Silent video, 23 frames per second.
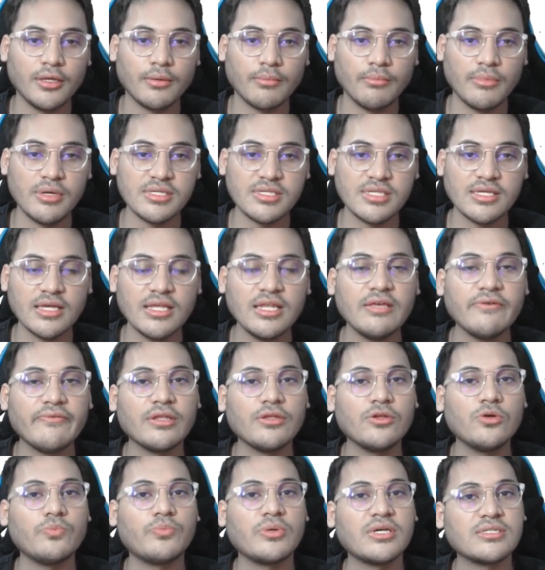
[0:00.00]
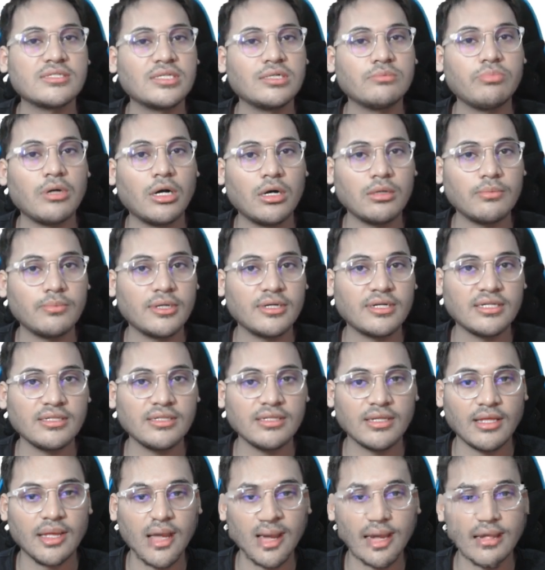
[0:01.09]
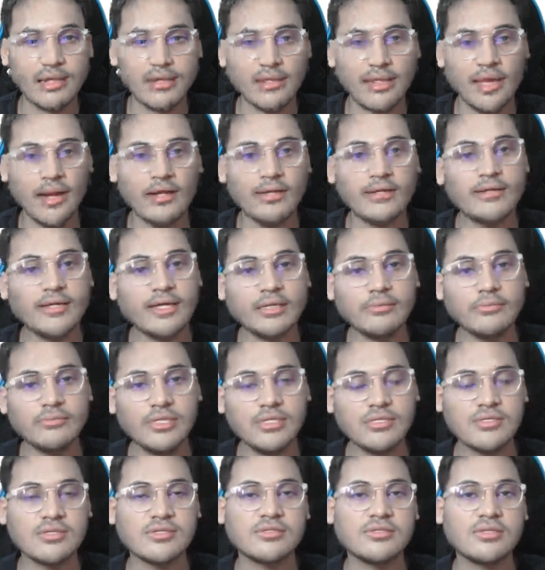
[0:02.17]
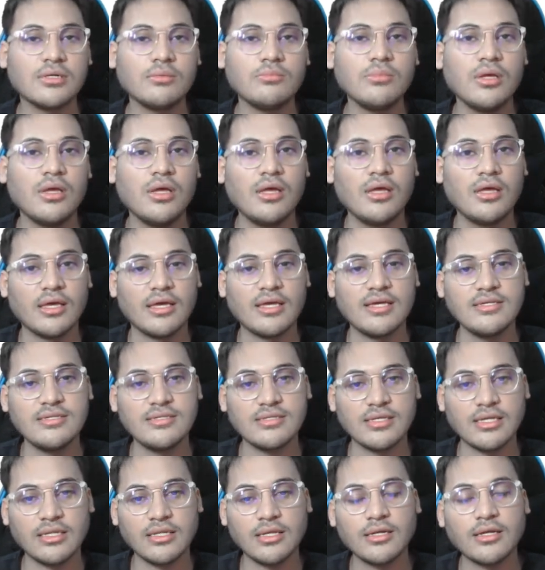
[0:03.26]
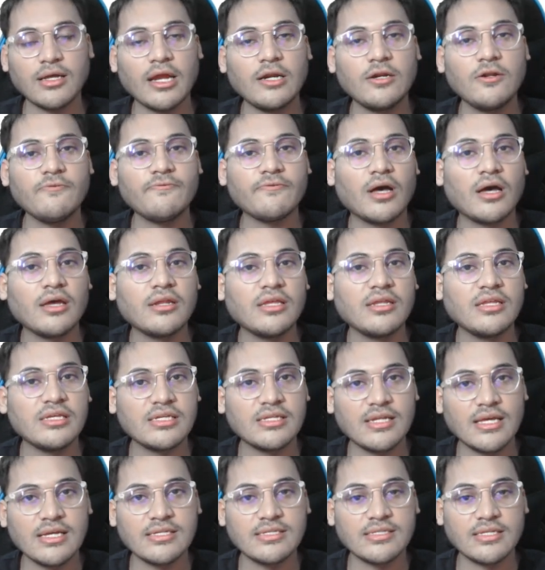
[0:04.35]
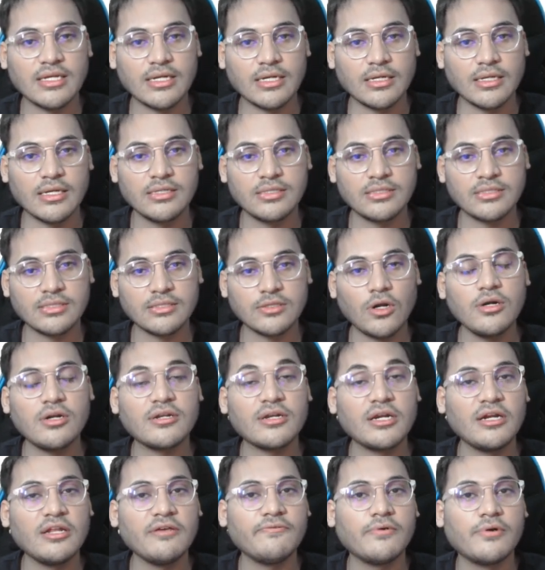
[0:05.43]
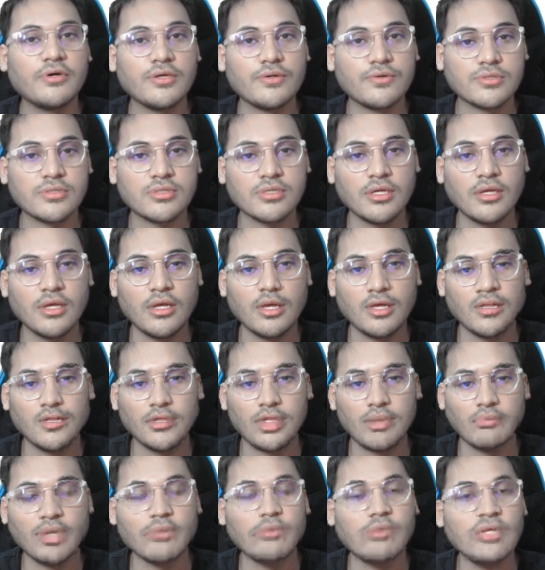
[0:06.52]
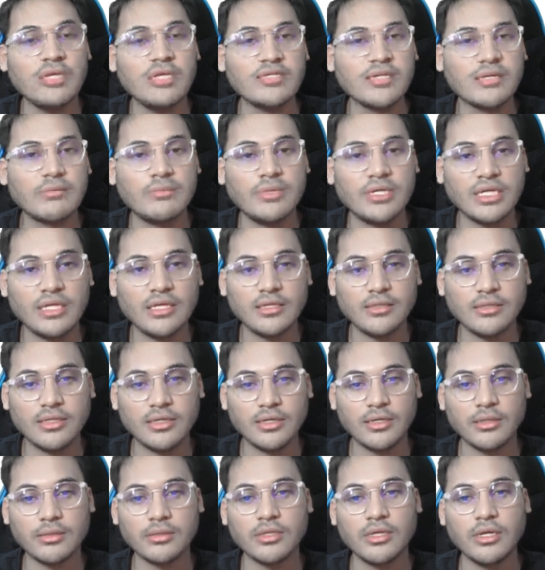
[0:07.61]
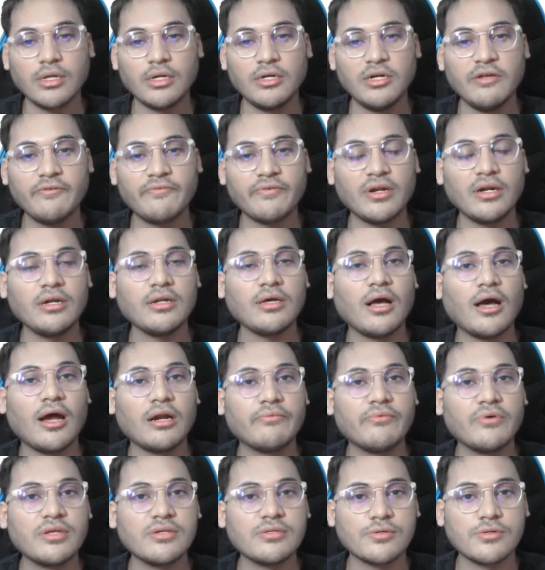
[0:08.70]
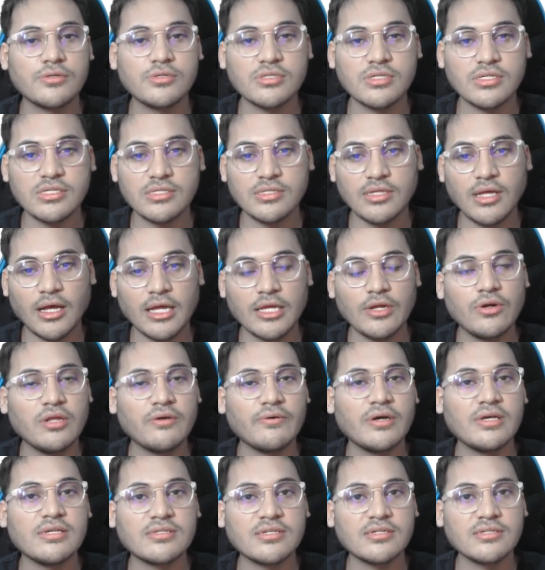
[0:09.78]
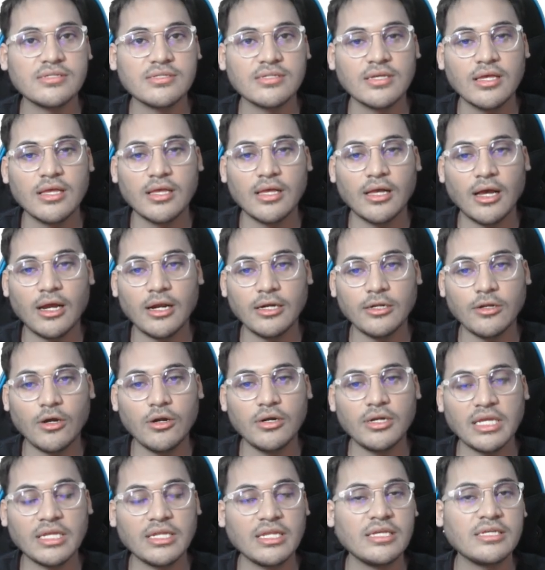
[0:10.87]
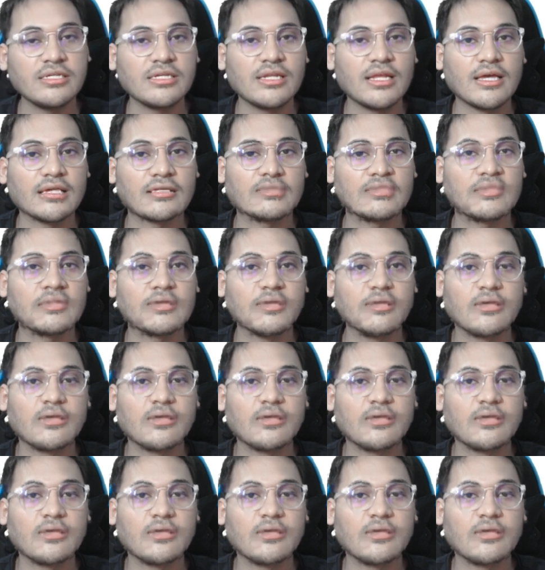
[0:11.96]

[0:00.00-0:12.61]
basically when you press the power button, at that time the system is in a kind of uninitialized state. It's not ready for use. The memory is empty, the different hardware resources, the IO devices are not initialized.